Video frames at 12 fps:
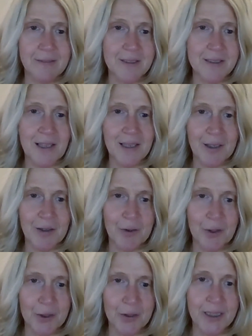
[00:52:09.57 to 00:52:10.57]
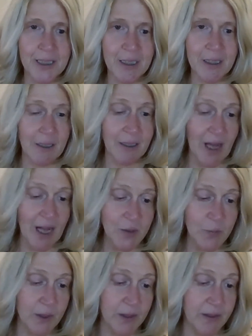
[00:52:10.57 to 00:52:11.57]
the second, third year.
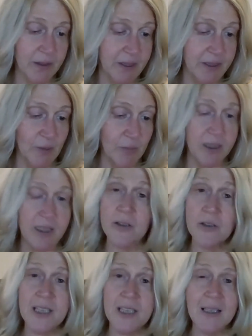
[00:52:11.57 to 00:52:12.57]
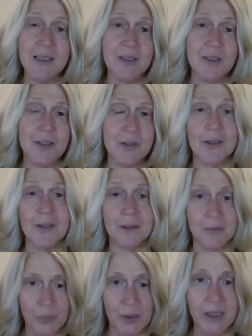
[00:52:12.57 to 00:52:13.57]
That's when some of the other taxes
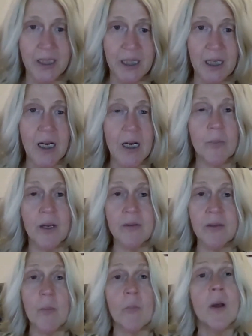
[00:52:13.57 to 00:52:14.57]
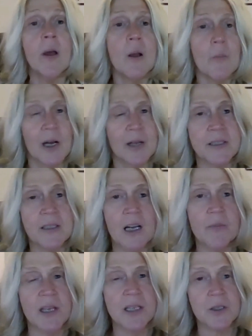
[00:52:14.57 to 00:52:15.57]
start picking up. And then by the
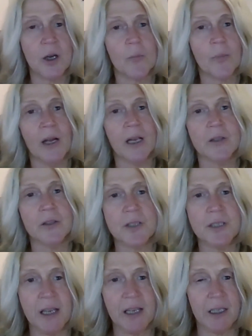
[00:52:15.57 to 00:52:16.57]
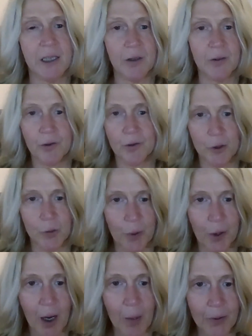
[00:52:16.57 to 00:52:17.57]
time they start buying their second, third
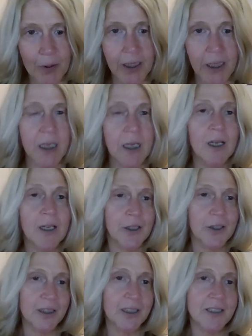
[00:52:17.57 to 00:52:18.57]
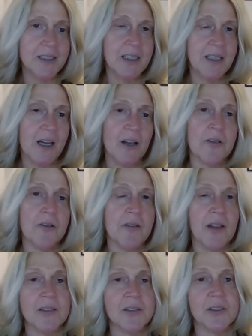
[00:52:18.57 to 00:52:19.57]
property, you're going to see that
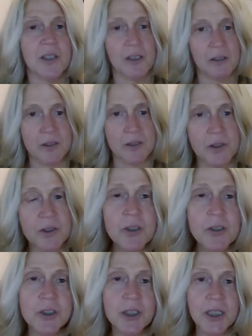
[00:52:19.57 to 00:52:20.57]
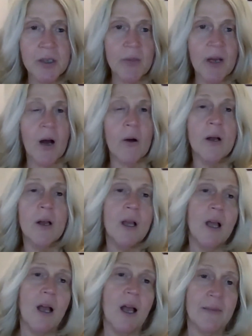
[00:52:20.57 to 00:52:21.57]
$100,000 exclusion come out.
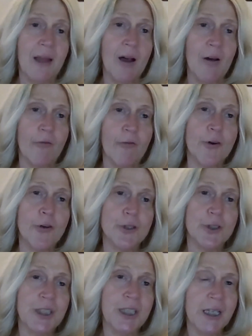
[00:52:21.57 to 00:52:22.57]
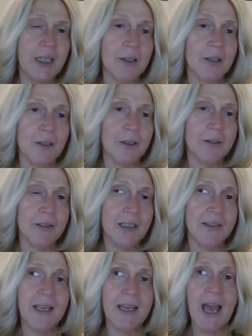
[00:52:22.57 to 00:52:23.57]
And that first year
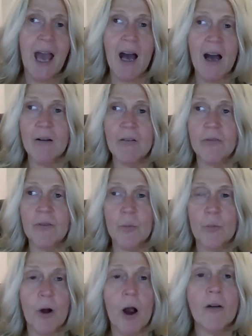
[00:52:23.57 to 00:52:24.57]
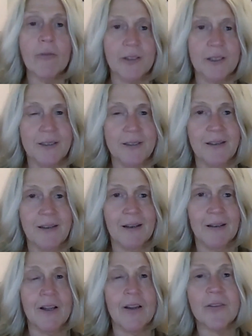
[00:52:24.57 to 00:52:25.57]
that they have profit in
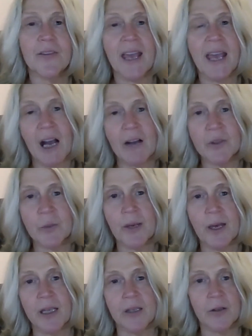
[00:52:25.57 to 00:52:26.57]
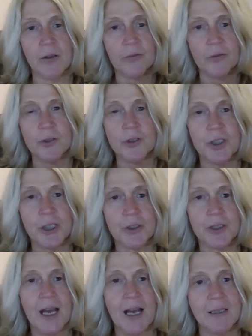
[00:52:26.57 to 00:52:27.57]
there, they have to pay their first year
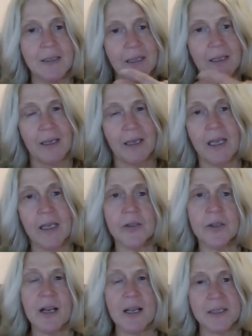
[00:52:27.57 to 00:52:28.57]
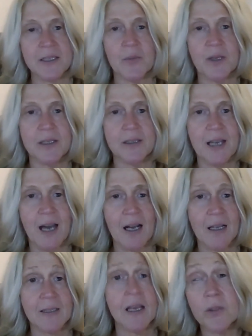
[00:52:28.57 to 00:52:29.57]
tax and their estimated
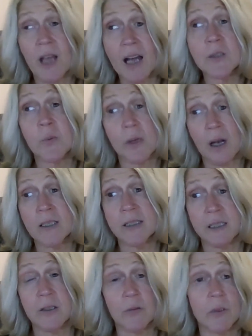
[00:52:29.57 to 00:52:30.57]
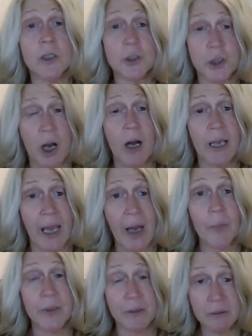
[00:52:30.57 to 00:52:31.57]
tax. That's when I see the real shock
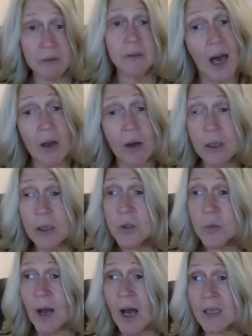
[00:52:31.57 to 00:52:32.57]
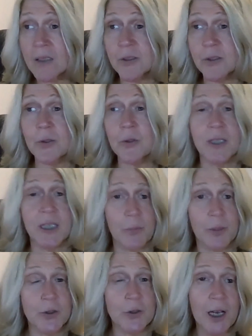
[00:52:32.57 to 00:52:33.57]
happen. That all goes back to
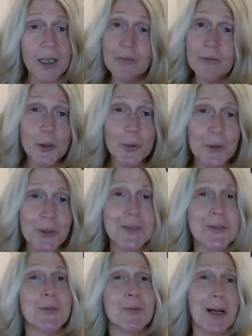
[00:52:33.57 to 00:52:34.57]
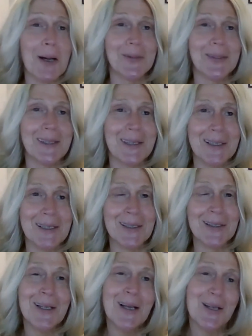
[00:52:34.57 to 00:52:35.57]
keeping track of your books throughout the
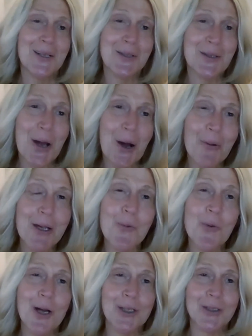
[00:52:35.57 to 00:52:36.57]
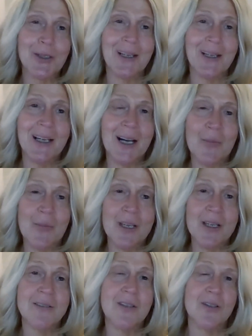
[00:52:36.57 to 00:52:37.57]
year, knowing what your income
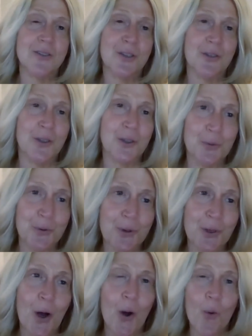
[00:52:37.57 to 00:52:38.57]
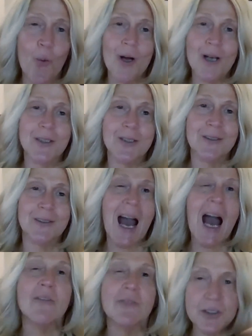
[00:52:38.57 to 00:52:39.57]
is so you know
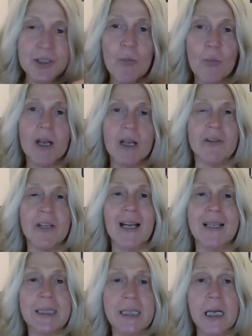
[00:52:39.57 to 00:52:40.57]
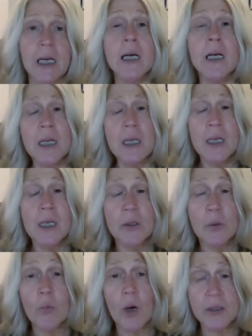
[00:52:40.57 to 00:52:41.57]
have somewhat of an idea
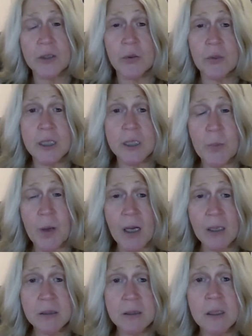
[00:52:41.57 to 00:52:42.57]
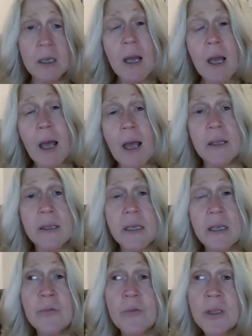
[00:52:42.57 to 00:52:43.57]
what to expect, and
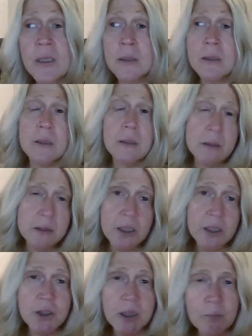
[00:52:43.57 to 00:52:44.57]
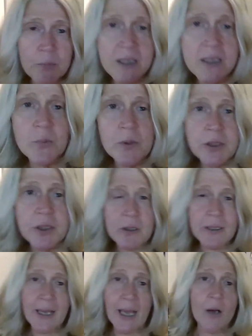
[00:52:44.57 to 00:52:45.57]
even touching base with
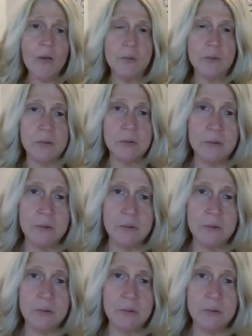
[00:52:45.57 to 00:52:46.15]
your accountant,